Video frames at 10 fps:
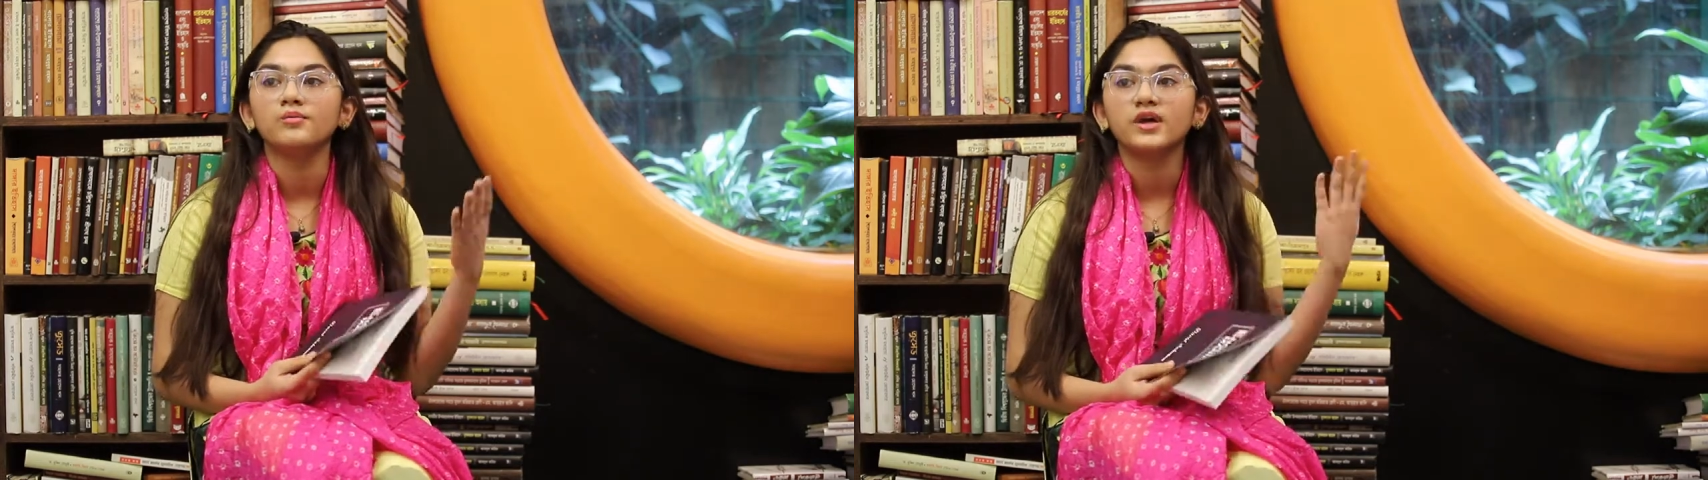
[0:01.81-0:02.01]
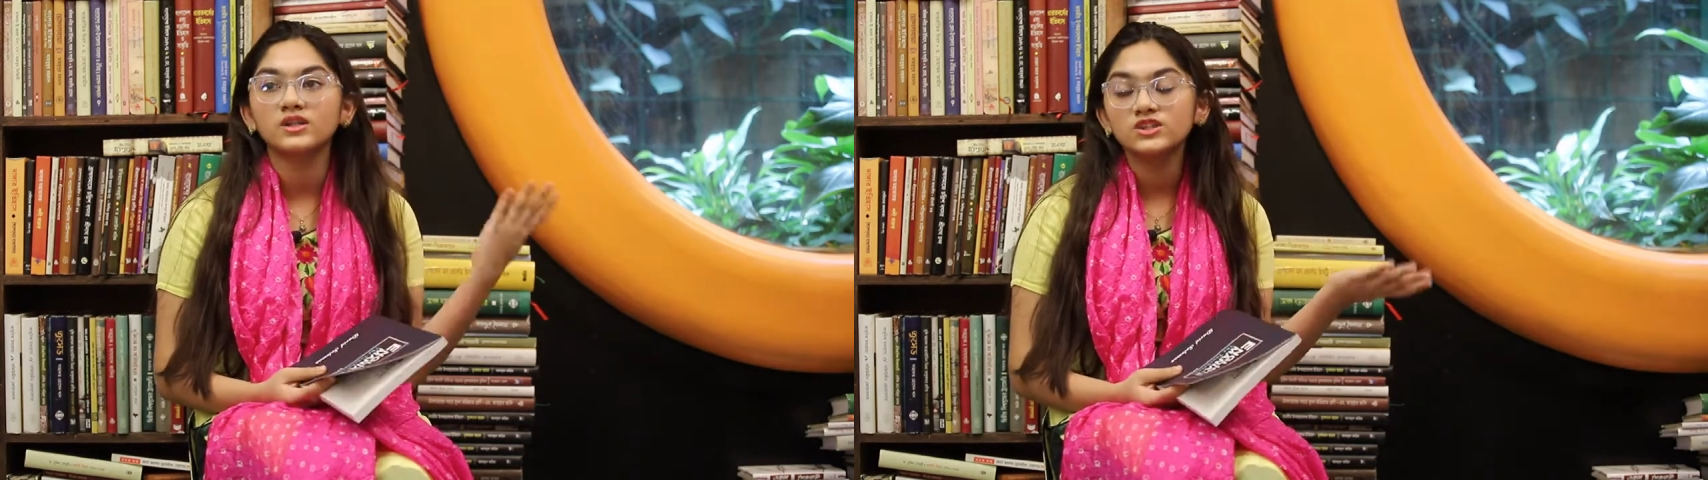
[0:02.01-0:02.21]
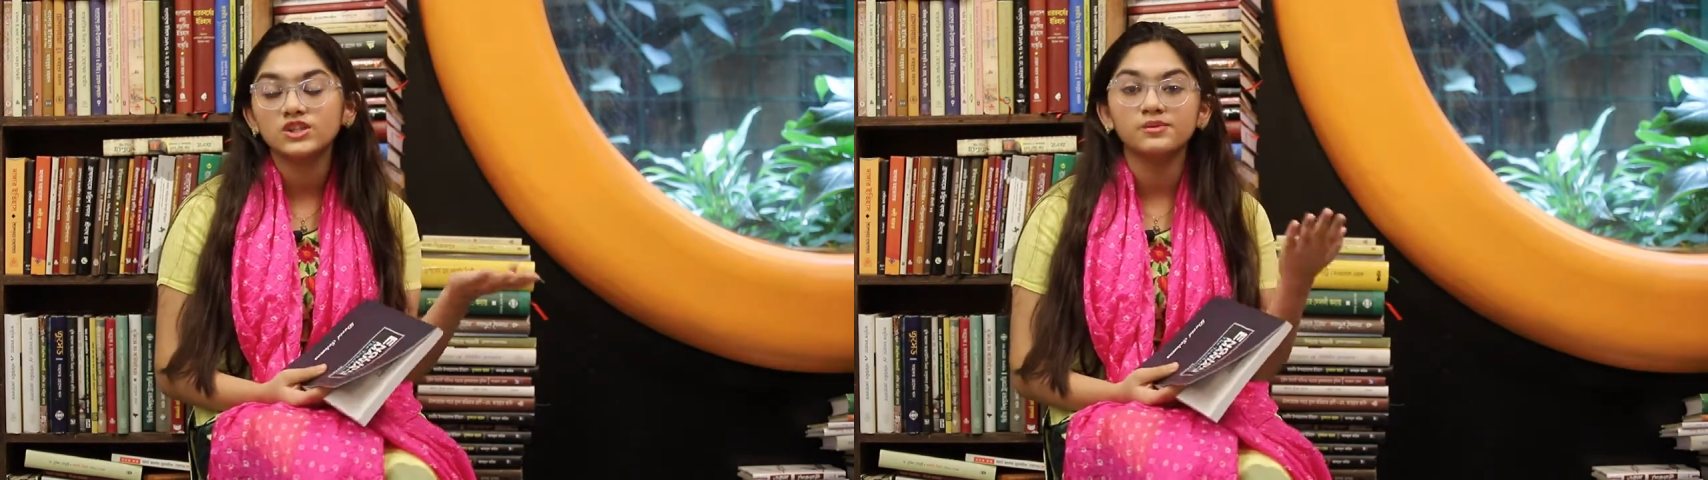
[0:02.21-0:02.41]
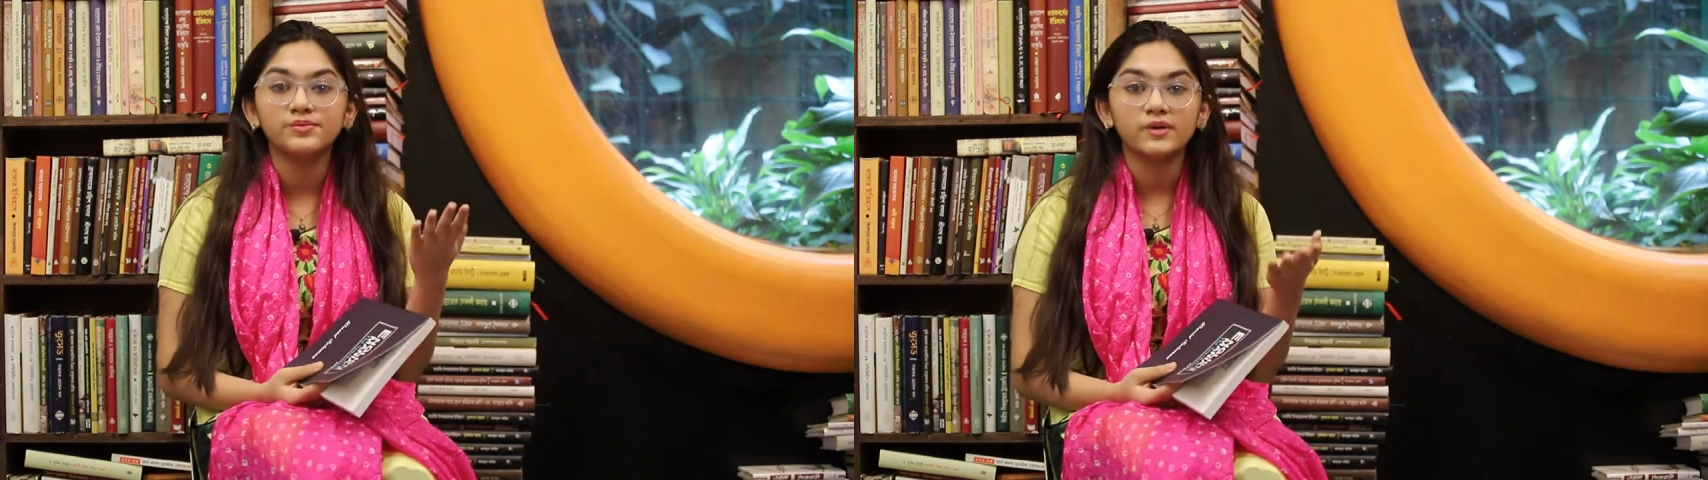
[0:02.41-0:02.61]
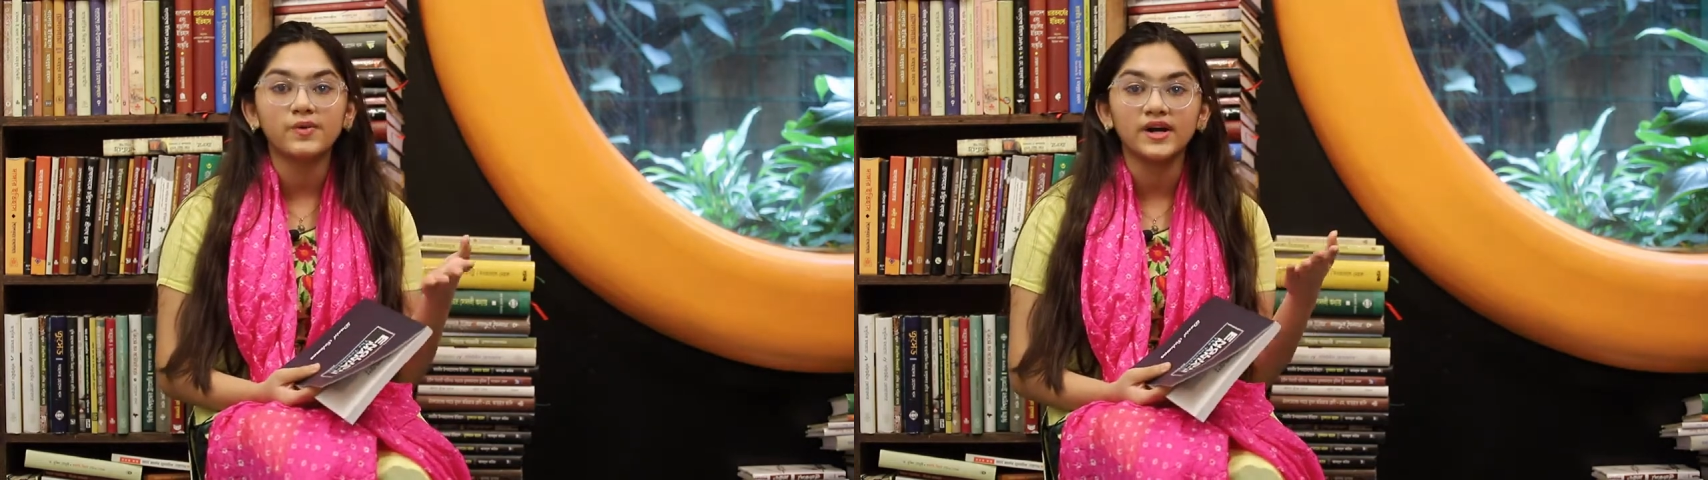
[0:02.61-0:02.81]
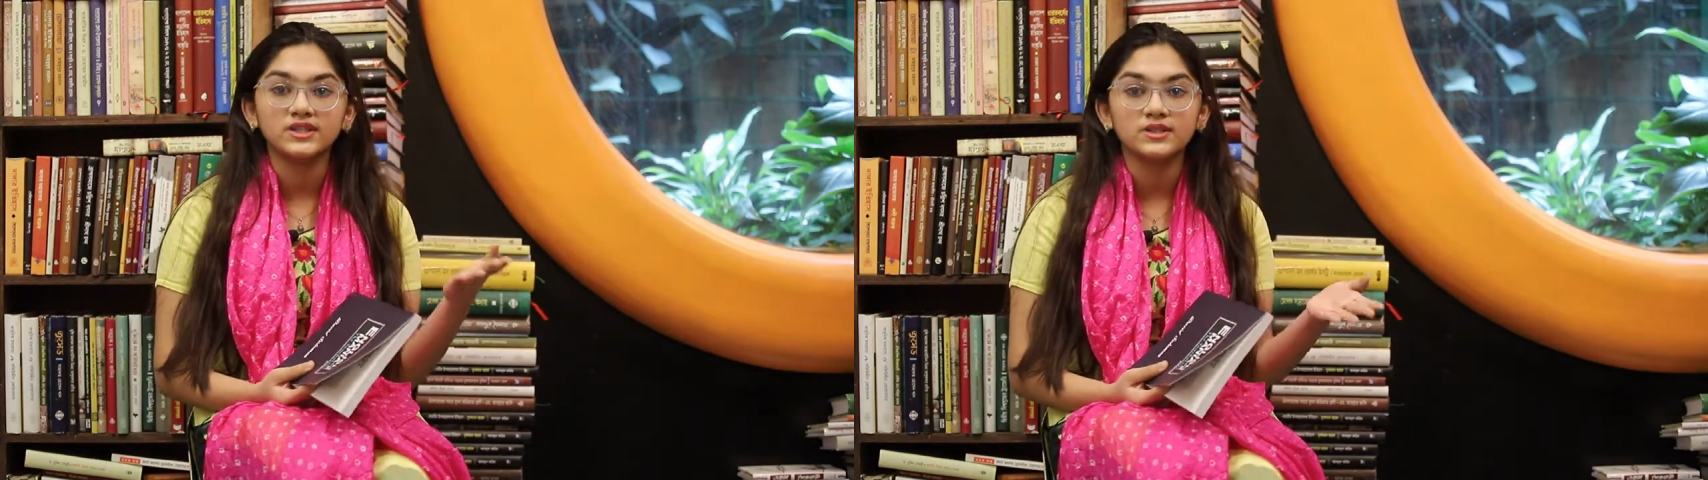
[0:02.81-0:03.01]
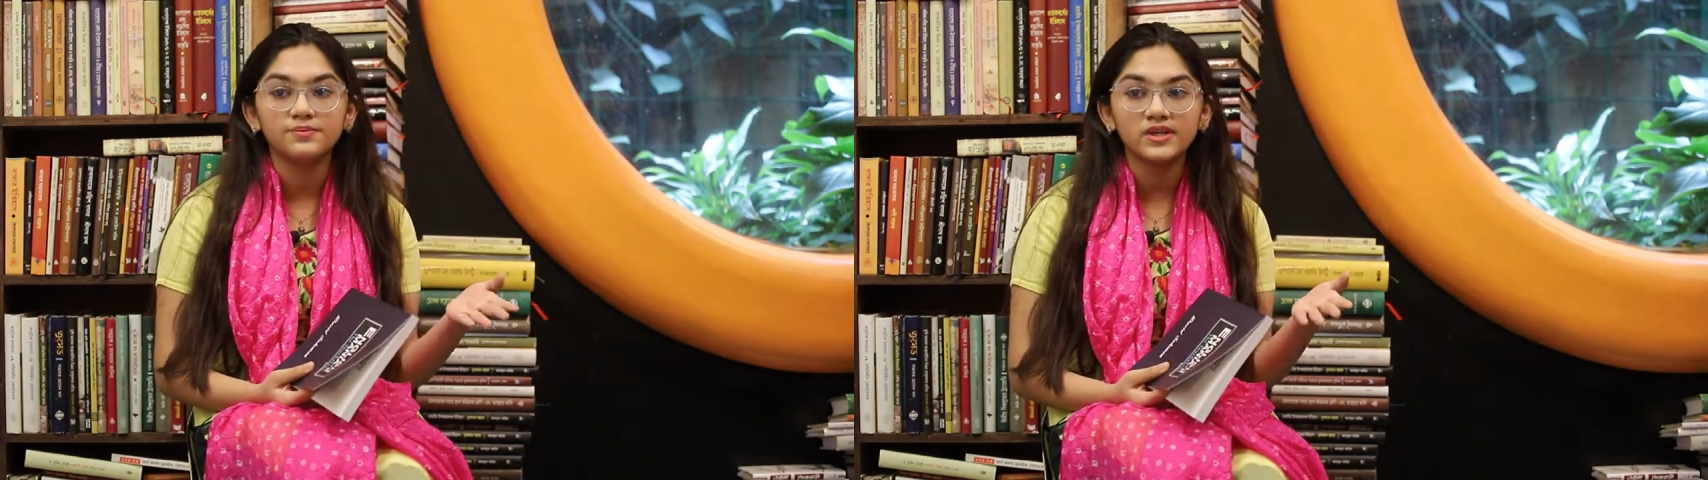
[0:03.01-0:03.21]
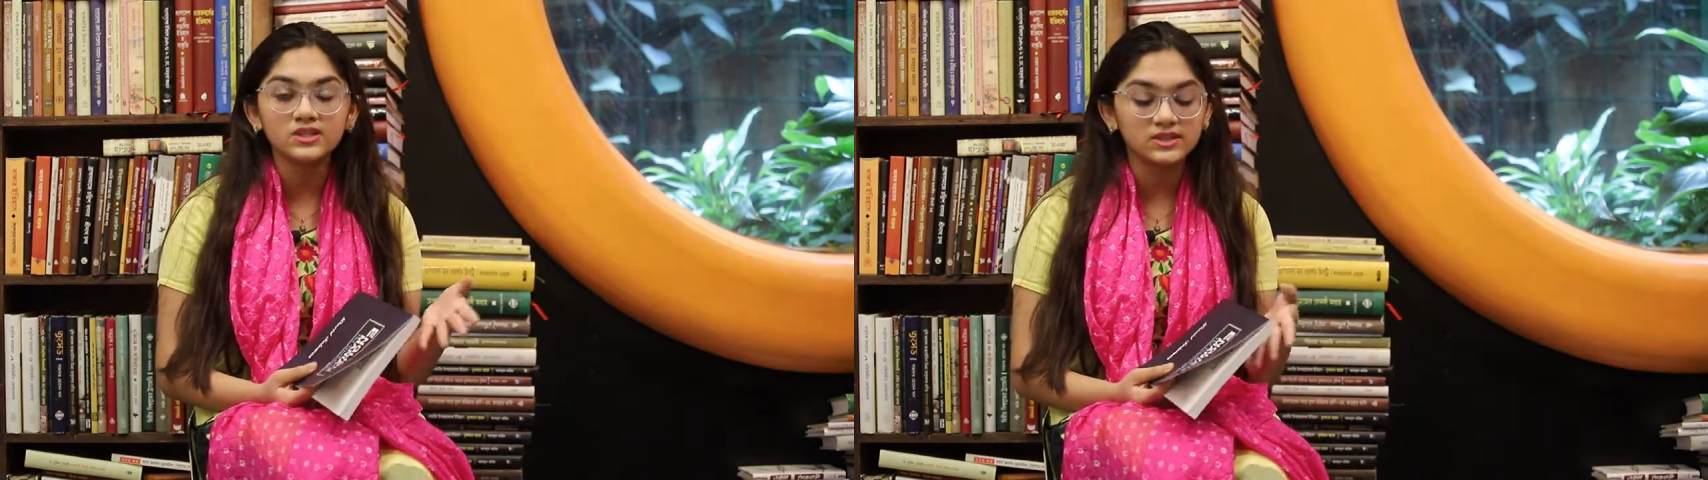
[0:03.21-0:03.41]
English Olympiad
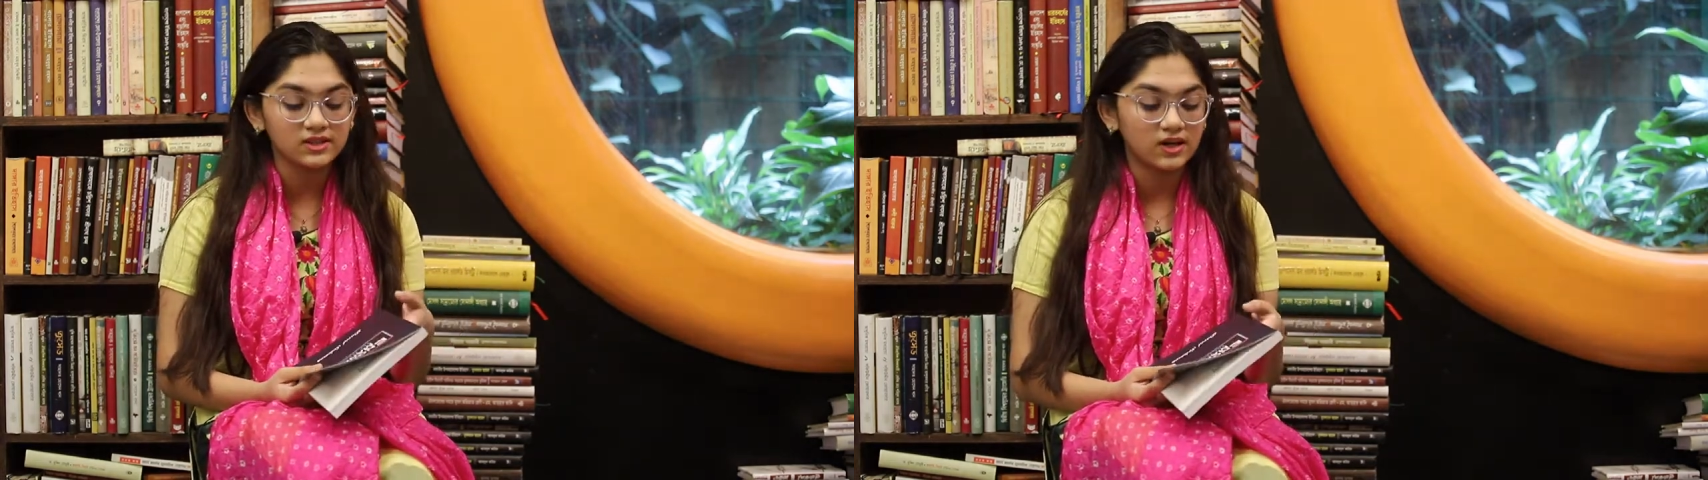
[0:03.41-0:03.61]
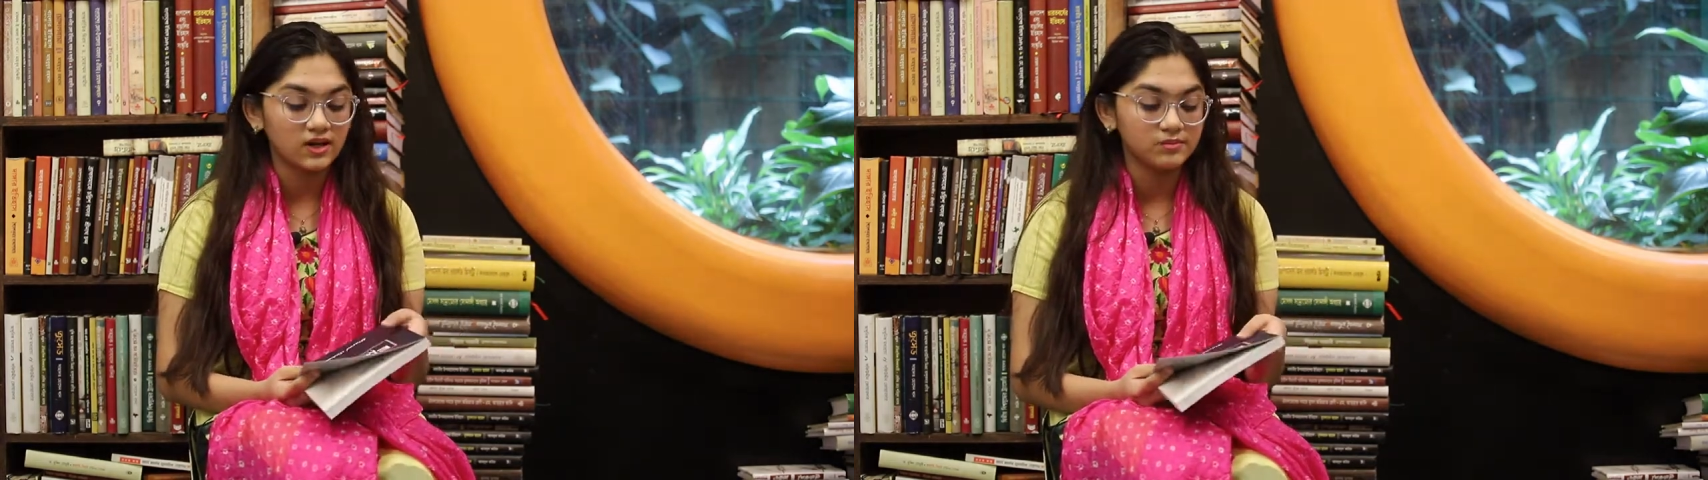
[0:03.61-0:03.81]
participants.